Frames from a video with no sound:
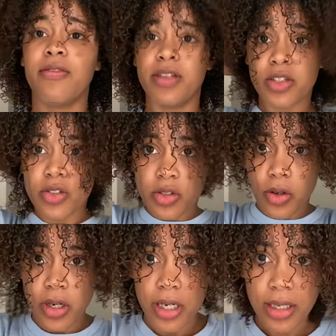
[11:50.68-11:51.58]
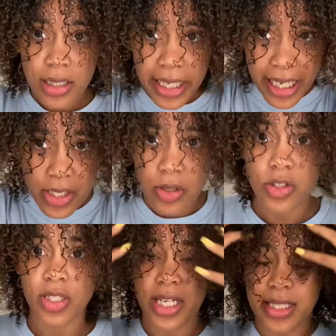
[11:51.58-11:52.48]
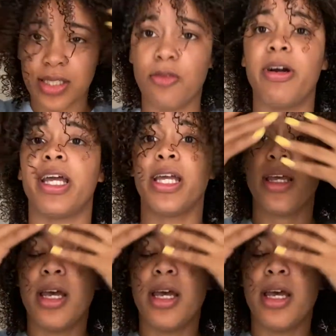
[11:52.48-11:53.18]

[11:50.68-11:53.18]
the sort. Like I told you guys, the white